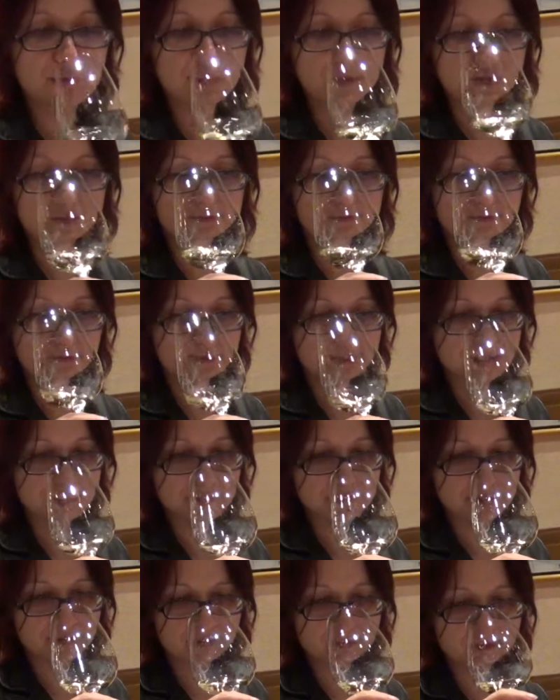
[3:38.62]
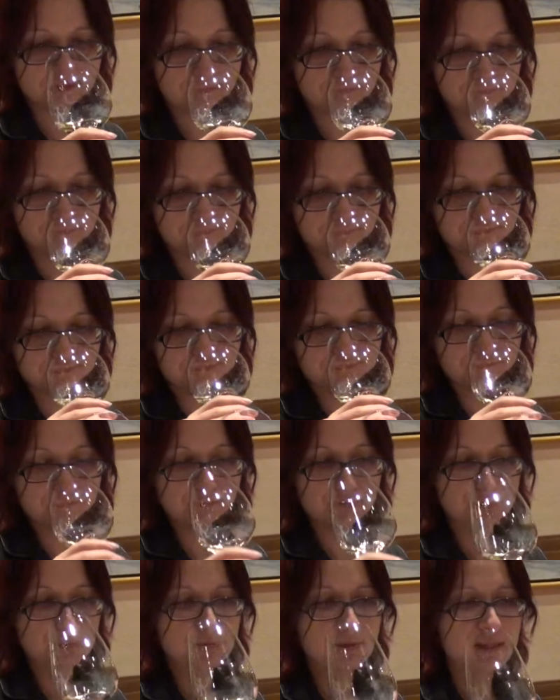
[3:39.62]
tropical fruits, absolutely.
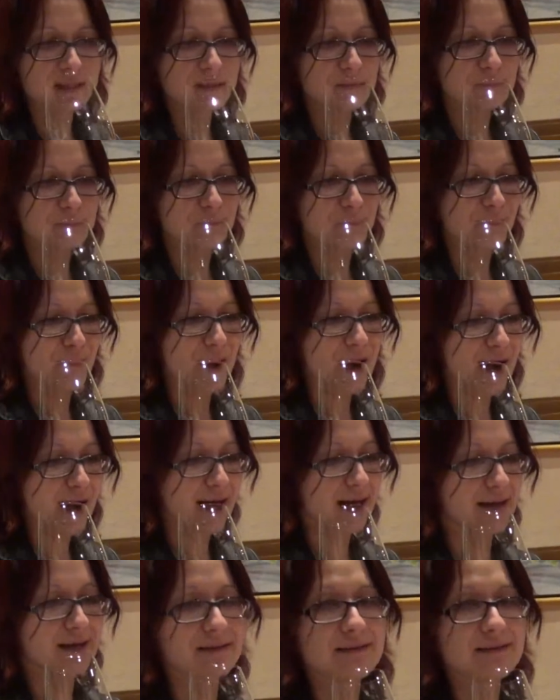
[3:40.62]
But really mild.